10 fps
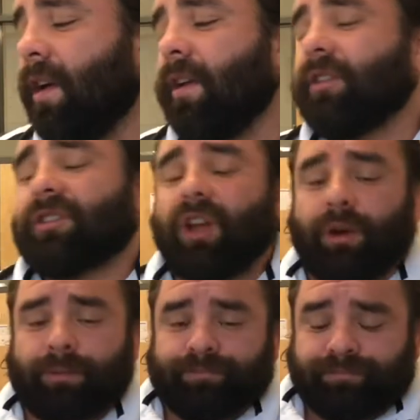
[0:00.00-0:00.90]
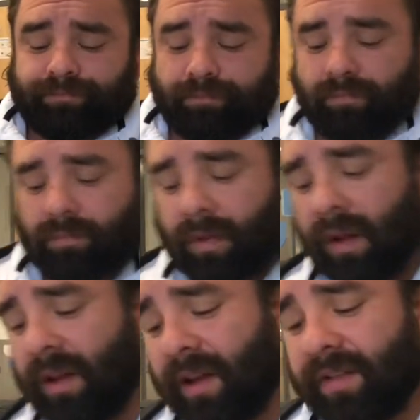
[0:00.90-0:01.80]
So
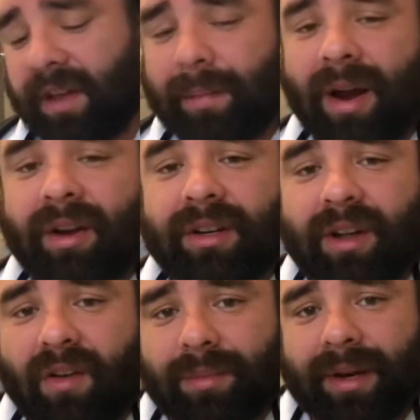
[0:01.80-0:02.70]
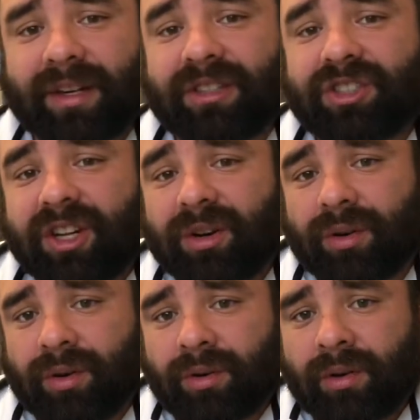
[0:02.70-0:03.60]
the American government in
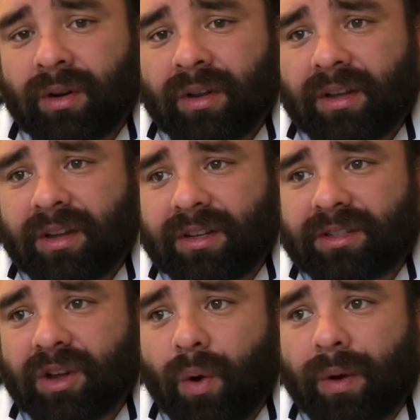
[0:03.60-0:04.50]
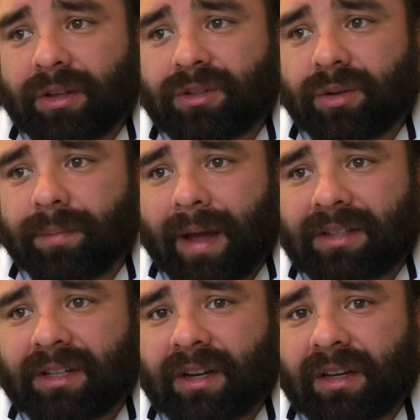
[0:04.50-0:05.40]
general is going to
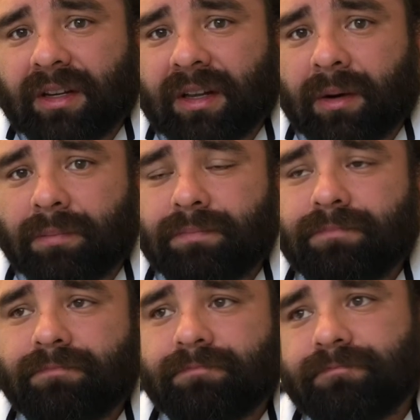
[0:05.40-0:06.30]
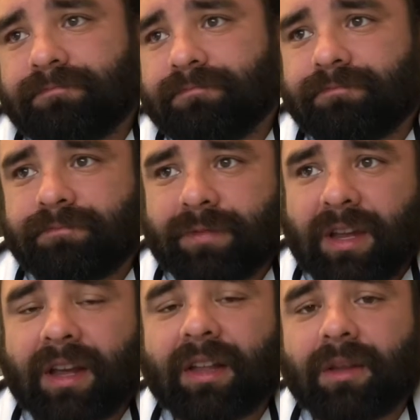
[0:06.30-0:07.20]
basically get a
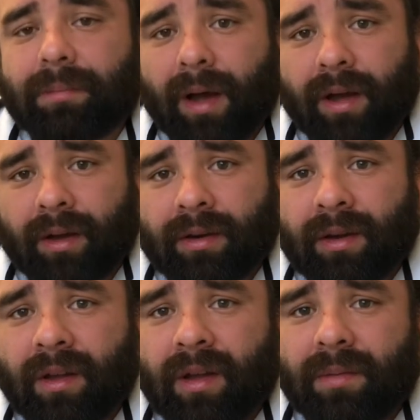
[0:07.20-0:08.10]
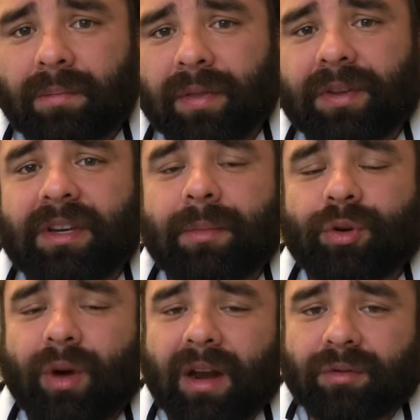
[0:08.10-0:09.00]
kick in the butt, but the
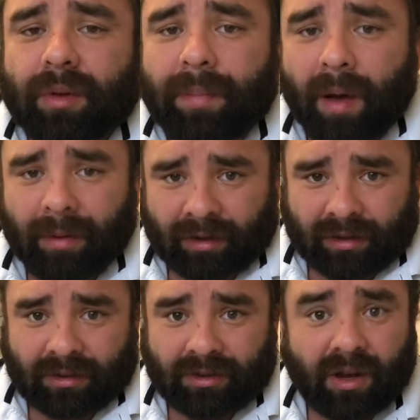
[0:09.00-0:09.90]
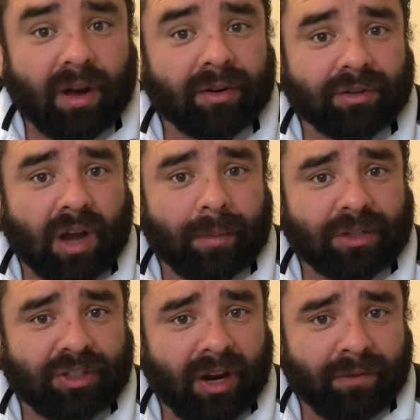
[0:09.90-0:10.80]
Democratic Republicans under Thomas
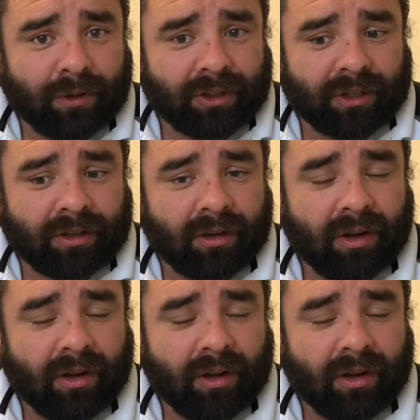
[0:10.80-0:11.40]
Jefferson